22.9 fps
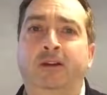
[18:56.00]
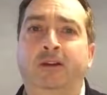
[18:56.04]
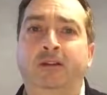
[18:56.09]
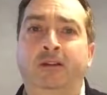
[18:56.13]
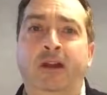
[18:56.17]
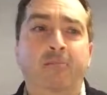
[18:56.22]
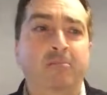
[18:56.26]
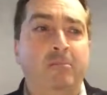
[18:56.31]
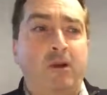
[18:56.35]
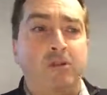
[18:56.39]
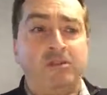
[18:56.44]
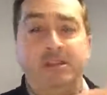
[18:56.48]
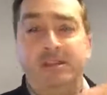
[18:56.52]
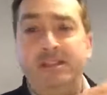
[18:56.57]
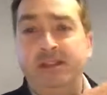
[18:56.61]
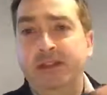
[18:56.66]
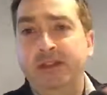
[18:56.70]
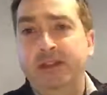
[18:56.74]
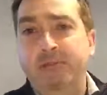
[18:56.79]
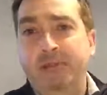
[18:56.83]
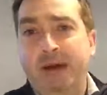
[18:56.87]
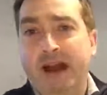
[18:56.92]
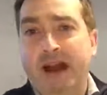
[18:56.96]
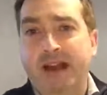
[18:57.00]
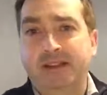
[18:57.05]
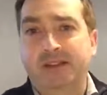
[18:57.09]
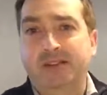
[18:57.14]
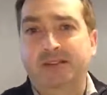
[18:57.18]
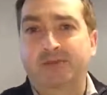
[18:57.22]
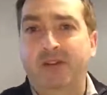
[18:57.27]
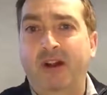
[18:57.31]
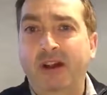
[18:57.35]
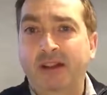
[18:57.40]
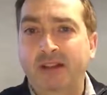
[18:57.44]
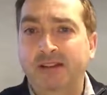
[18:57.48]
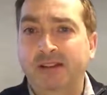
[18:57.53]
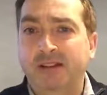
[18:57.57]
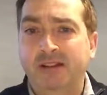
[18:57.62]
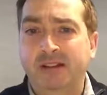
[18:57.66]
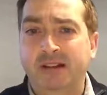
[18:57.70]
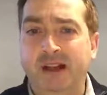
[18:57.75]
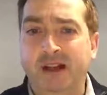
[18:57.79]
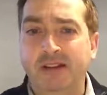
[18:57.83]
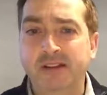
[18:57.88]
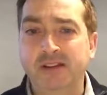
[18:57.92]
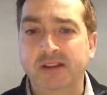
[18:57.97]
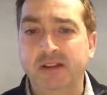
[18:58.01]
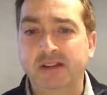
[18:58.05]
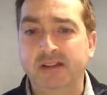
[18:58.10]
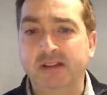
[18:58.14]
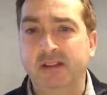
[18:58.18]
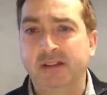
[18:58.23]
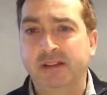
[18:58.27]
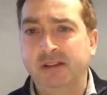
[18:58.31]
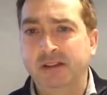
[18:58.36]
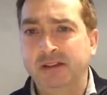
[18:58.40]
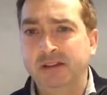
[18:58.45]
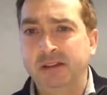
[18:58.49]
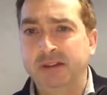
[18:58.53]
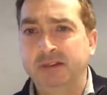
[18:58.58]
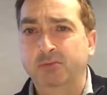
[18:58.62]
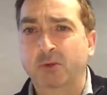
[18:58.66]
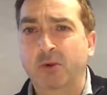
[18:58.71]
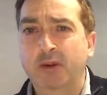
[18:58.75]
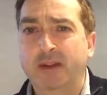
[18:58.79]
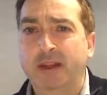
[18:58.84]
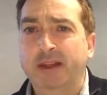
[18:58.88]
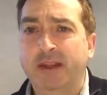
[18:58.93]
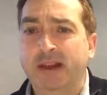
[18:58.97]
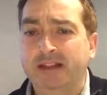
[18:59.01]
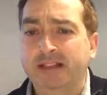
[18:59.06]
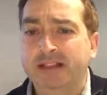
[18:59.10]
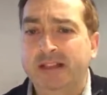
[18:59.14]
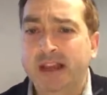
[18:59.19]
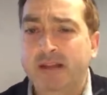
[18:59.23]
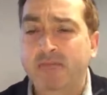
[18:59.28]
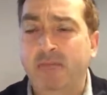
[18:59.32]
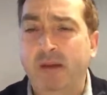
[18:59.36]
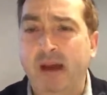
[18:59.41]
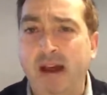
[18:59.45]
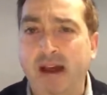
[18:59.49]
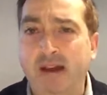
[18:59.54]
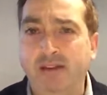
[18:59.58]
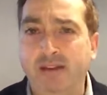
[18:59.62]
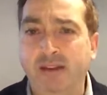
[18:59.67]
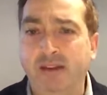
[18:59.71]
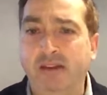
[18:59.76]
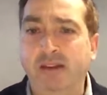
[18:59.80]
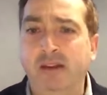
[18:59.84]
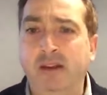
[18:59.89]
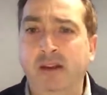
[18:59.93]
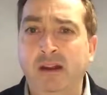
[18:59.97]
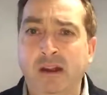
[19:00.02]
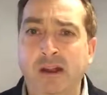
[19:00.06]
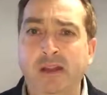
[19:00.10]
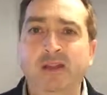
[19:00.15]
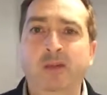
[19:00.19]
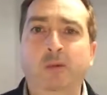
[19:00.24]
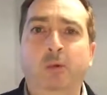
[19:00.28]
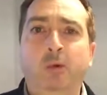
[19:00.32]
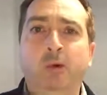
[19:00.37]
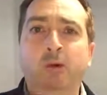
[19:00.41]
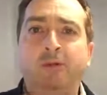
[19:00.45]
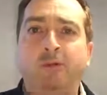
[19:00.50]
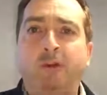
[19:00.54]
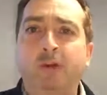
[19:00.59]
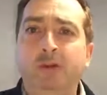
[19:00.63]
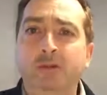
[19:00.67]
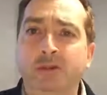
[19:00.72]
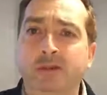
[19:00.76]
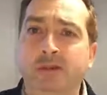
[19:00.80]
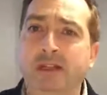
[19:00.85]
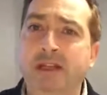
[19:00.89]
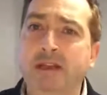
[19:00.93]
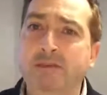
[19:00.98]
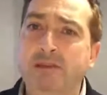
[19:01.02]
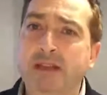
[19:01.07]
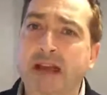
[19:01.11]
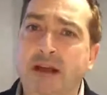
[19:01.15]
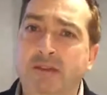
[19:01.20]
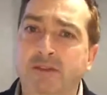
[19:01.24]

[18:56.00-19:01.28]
Grandma's is in the past, right? And she's walking that same path, and the wolf always leaps